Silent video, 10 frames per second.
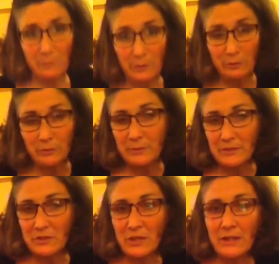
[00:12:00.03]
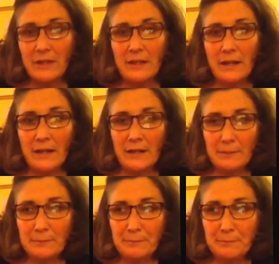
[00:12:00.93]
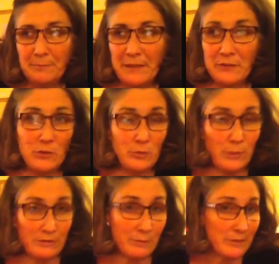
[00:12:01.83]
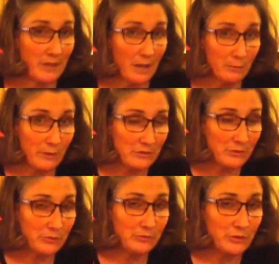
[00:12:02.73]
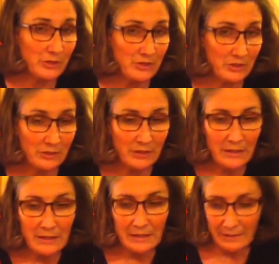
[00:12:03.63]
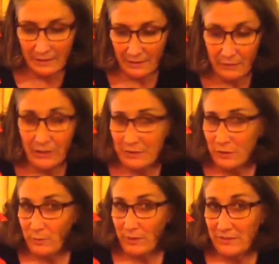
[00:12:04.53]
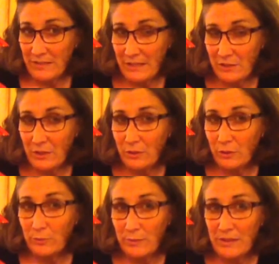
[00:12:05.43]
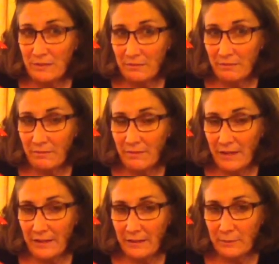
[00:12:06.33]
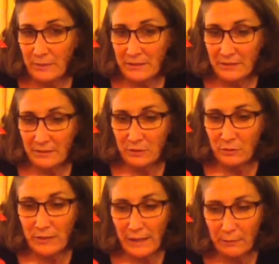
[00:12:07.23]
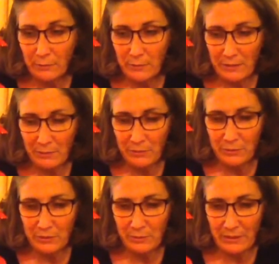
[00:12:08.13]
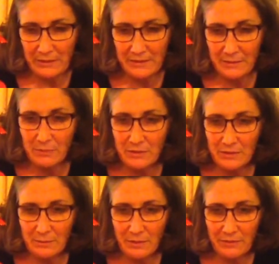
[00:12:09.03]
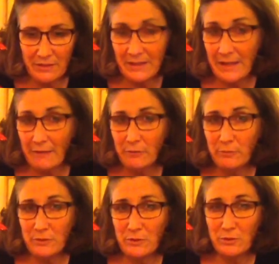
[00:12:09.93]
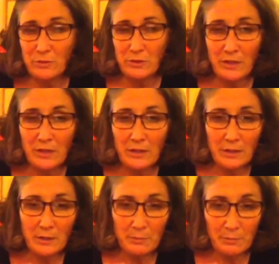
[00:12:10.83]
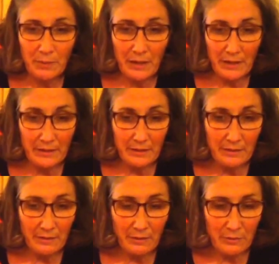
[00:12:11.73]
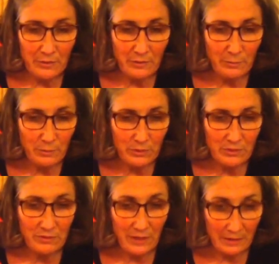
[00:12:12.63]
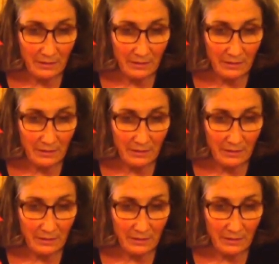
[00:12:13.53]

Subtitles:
pilgrimage and choose one from a non-Western tradition. The Great Stupa of Sanchi could be that element. You now would be able to explain the symbolism of it and how it was used by those of the Buddhist faith